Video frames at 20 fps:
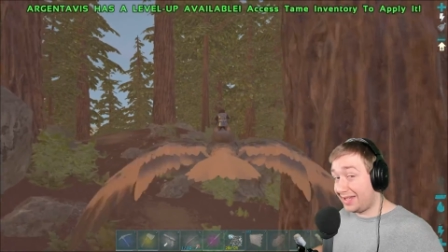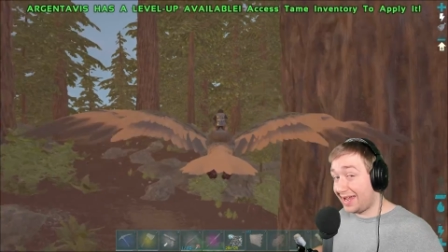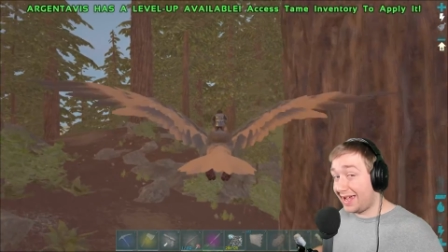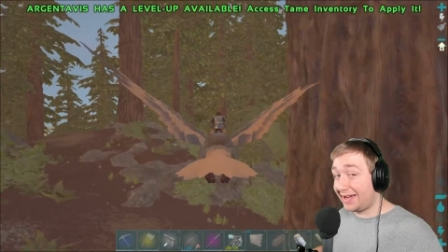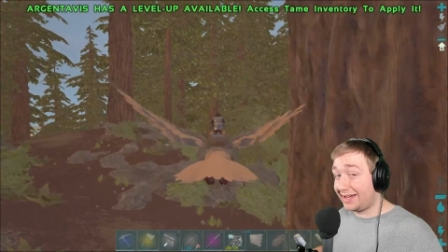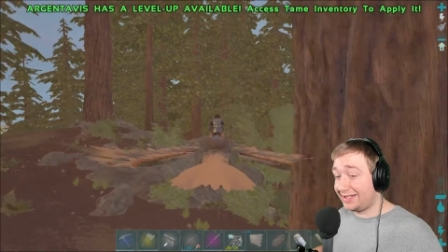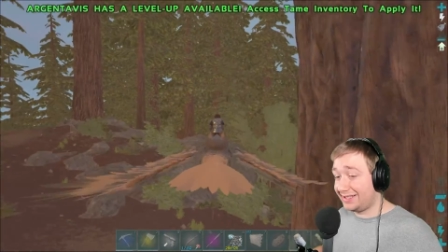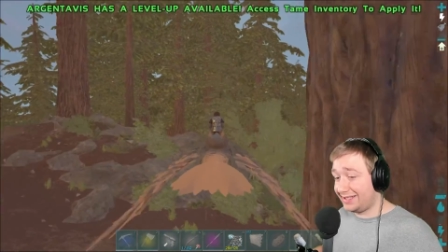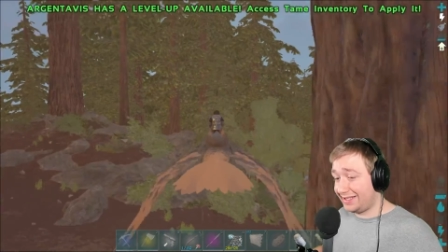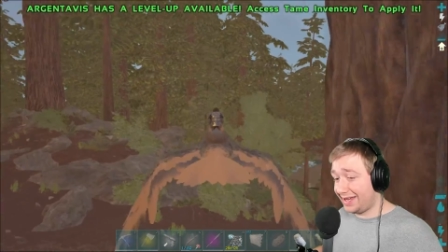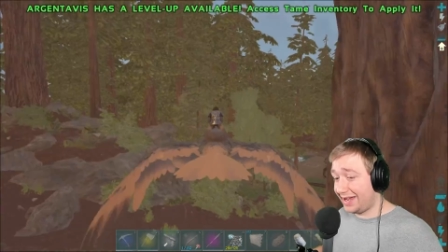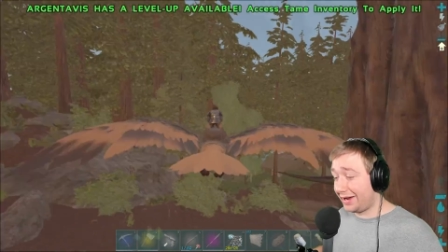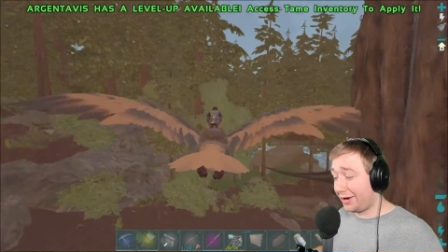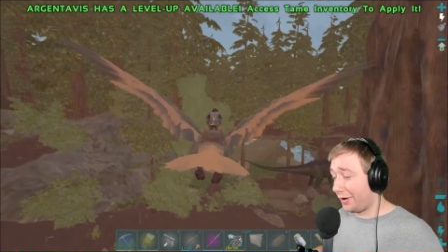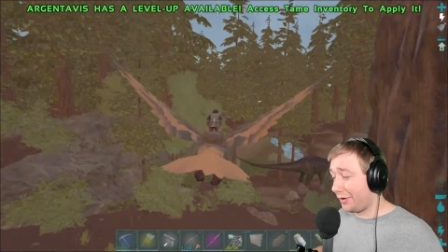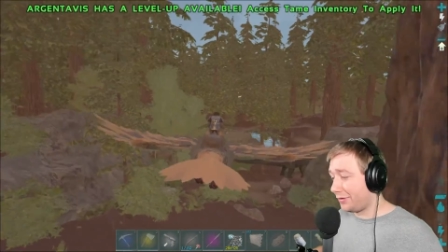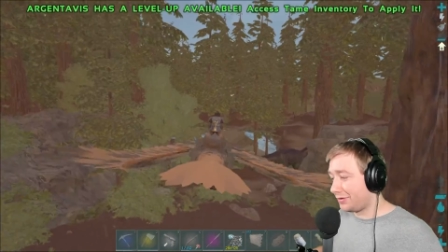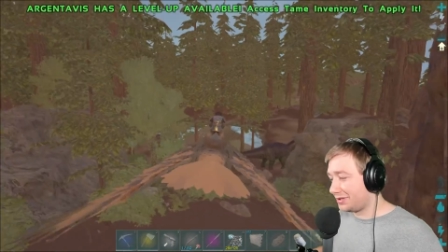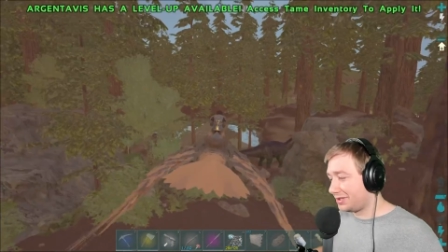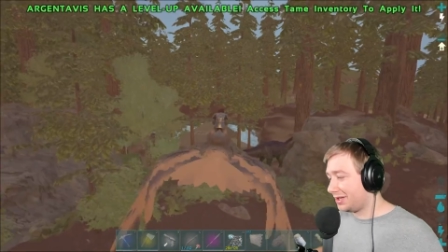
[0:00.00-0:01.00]
tech
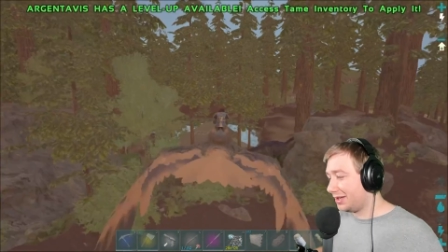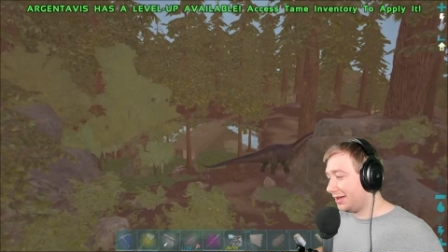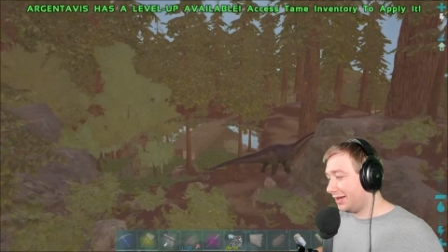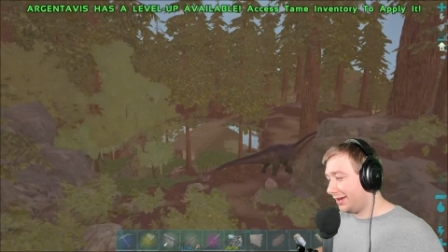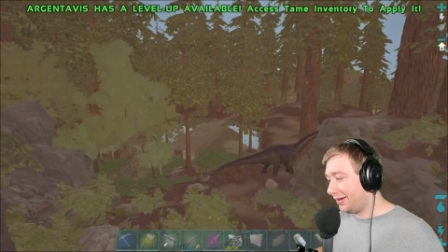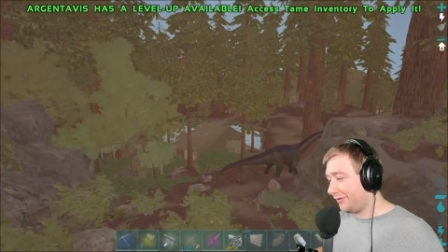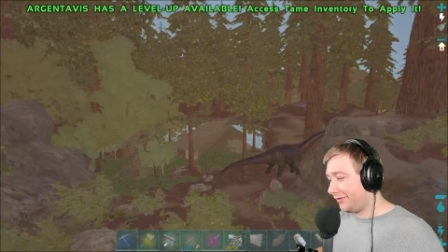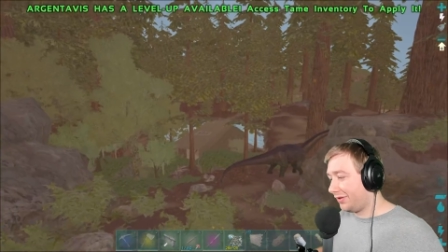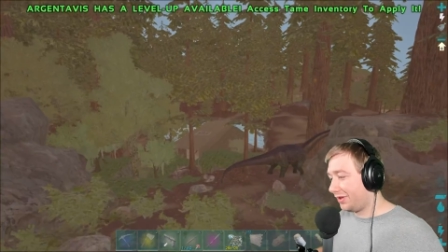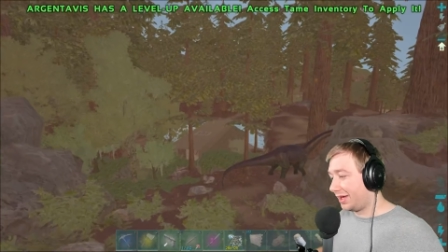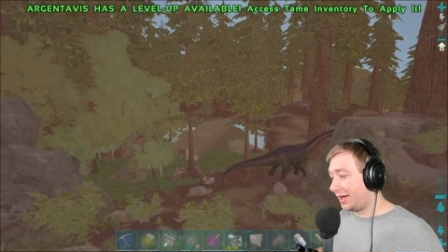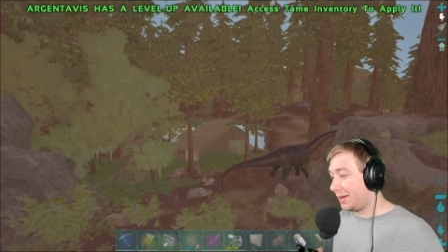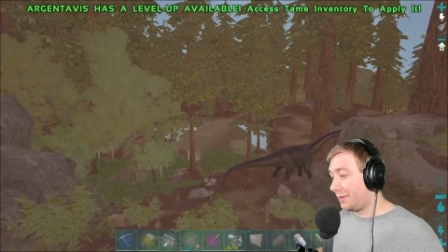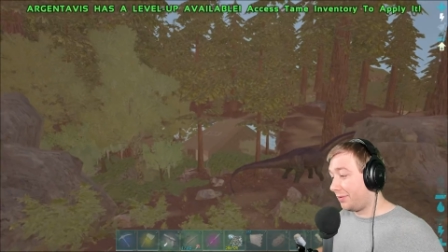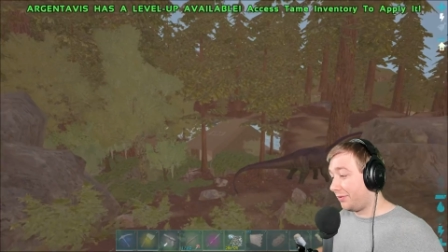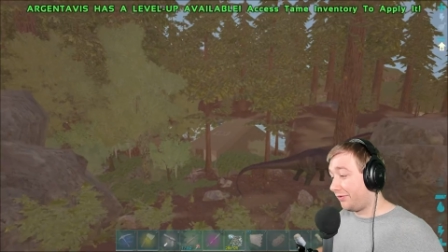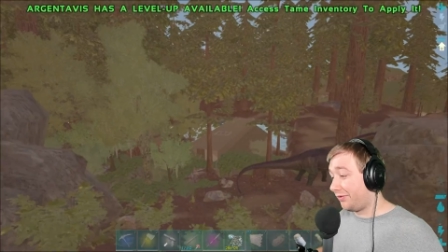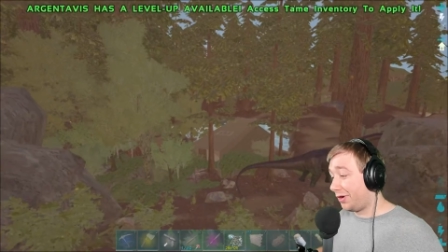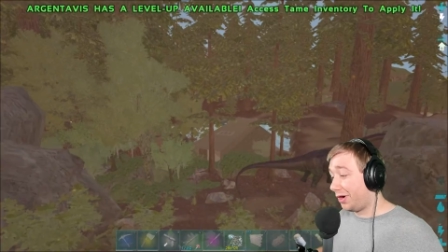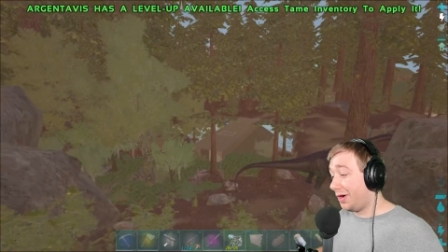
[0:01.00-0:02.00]
stegos for the
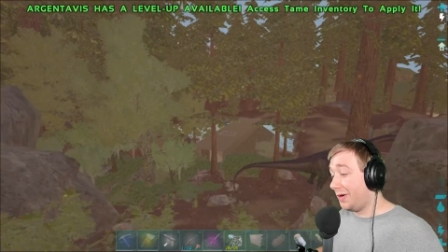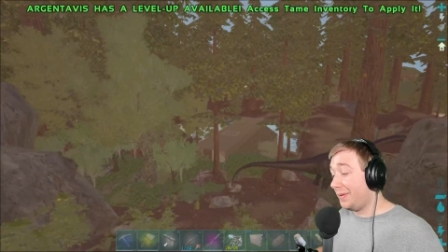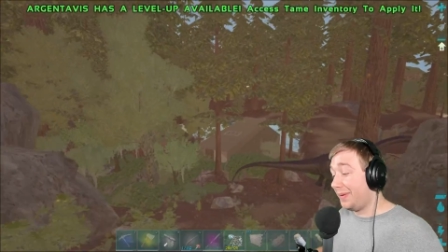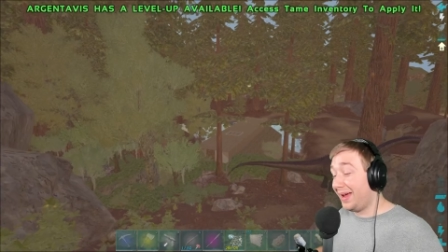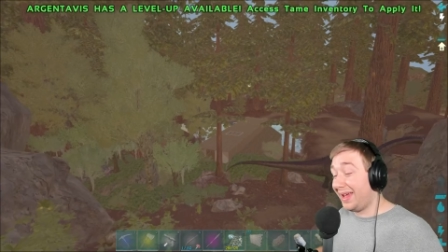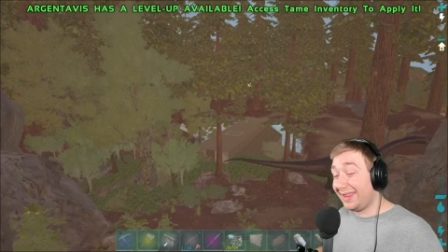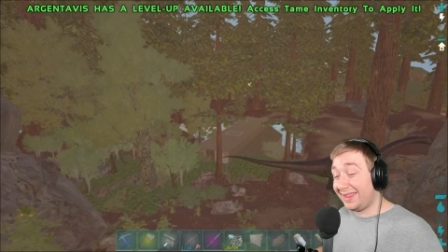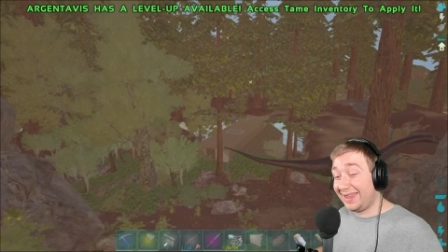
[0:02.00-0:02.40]
kibble farm.